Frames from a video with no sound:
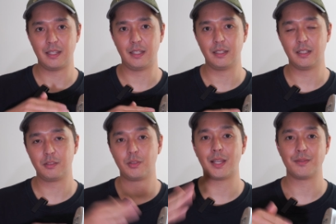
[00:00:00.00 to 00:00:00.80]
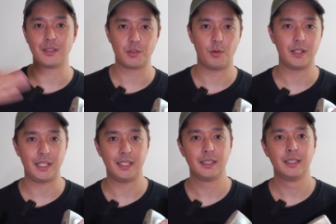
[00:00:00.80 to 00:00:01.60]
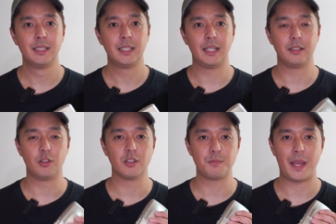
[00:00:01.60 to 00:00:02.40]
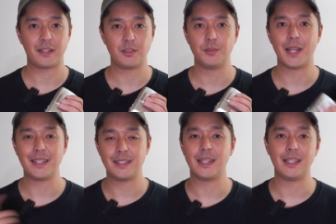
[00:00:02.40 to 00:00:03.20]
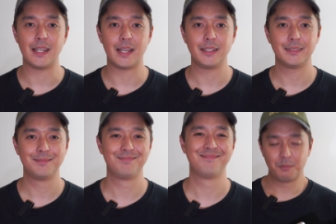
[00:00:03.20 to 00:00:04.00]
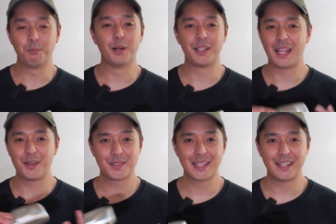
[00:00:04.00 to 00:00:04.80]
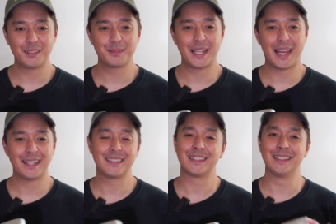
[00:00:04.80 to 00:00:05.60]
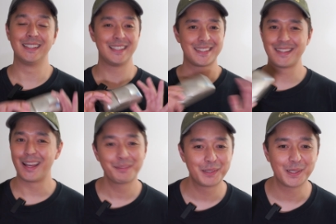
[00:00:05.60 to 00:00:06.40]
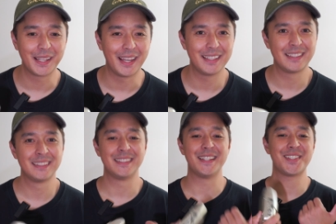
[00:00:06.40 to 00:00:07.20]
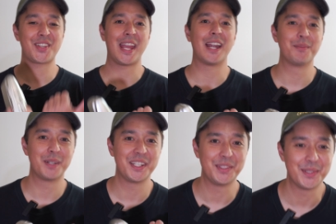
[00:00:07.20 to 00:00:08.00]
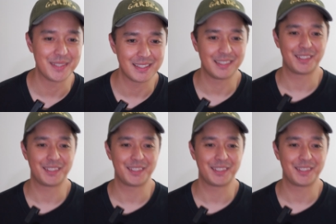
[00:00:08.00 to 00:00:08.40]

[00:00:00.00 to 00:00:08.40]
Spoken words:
2020. It goes back to 1989. But outside of that, let's not forget this camera uses a